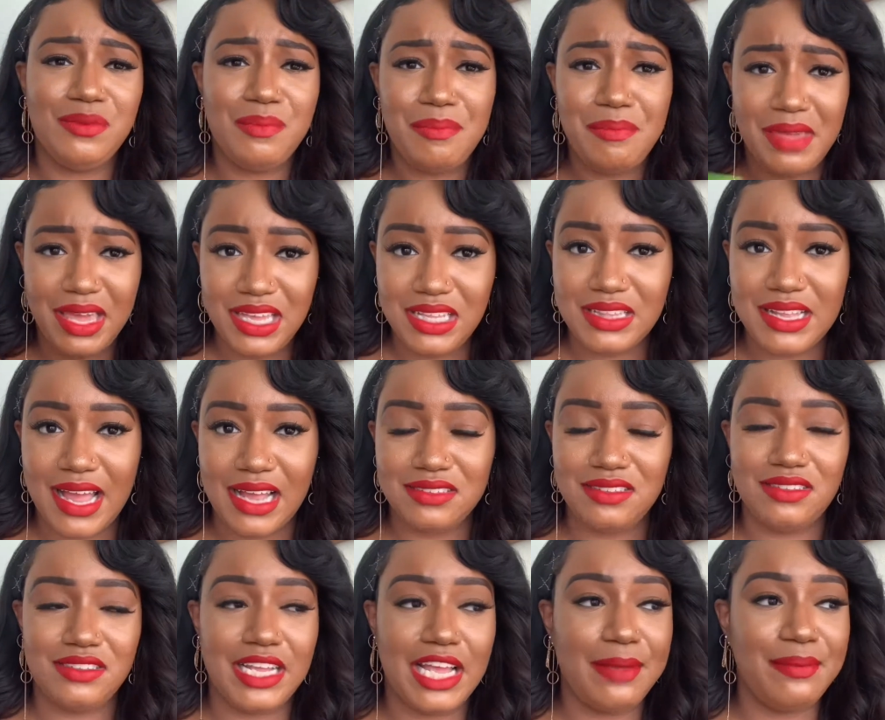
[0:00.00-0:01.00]
to make that
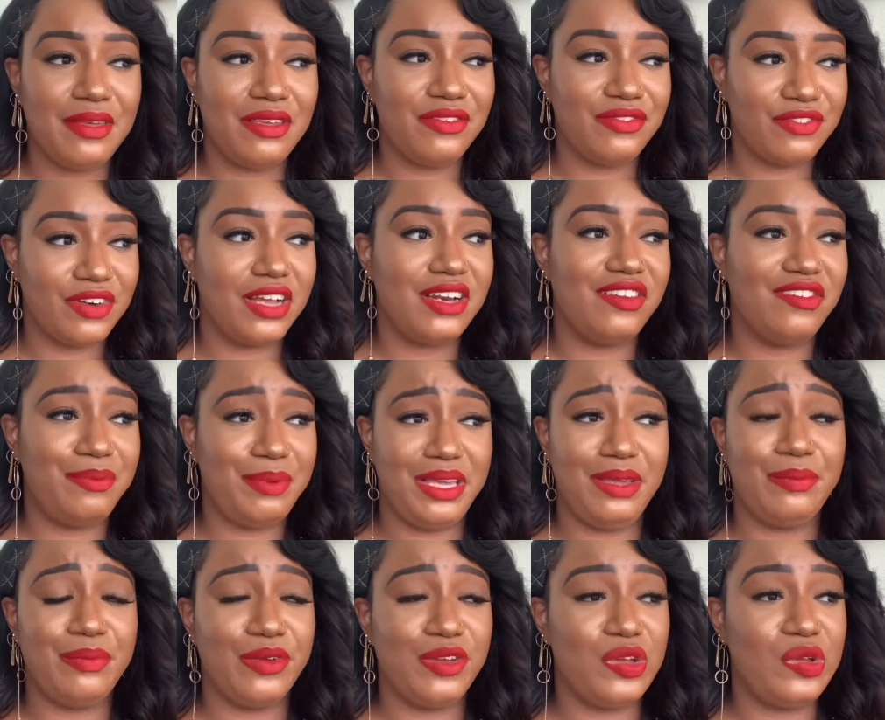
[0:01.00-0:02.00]
step in front of
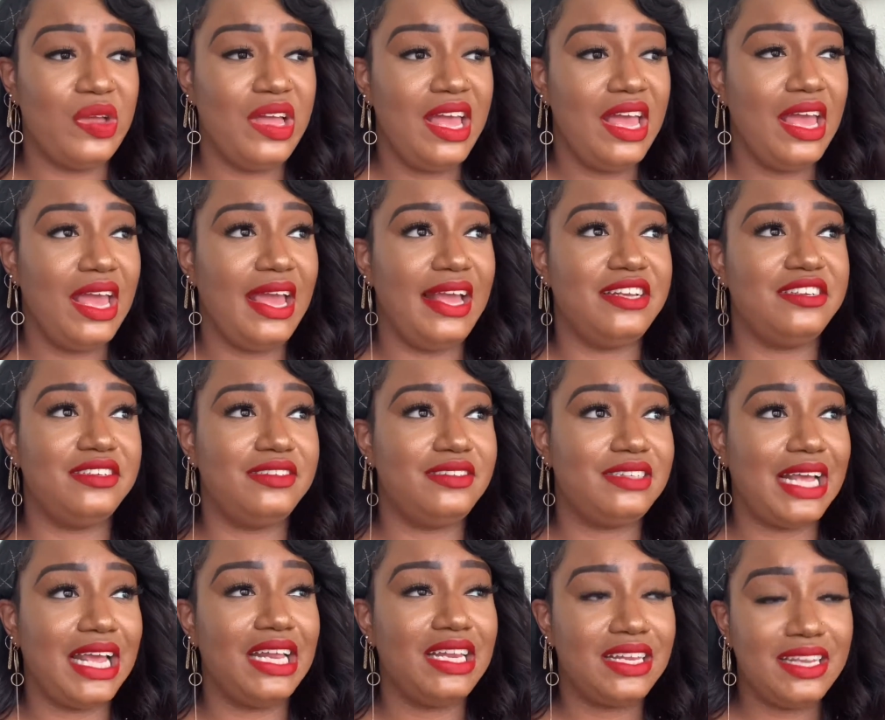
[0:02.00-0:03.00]
people and just
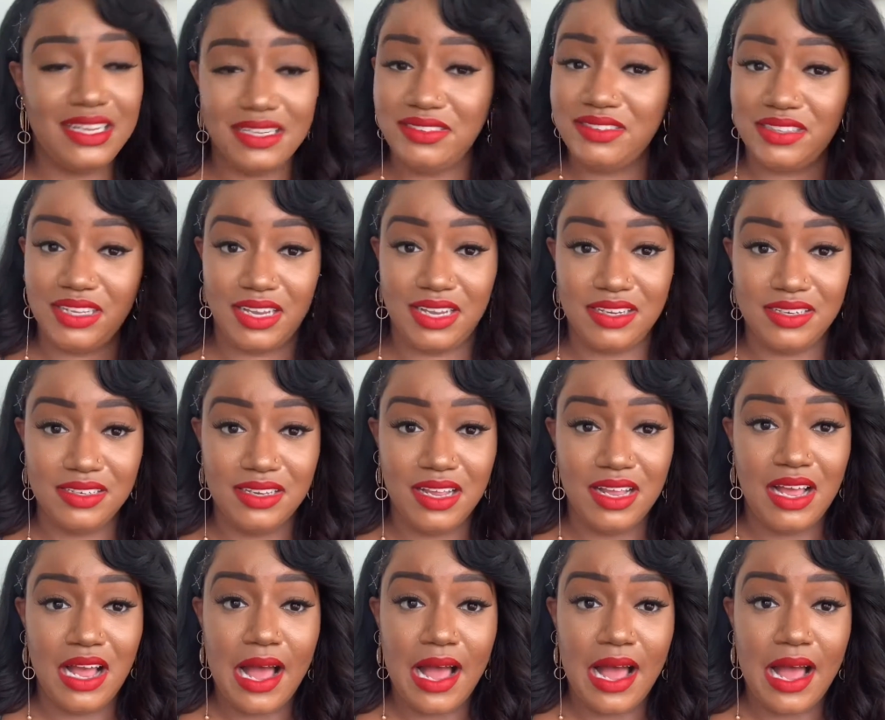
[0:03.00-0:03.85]
say, listen,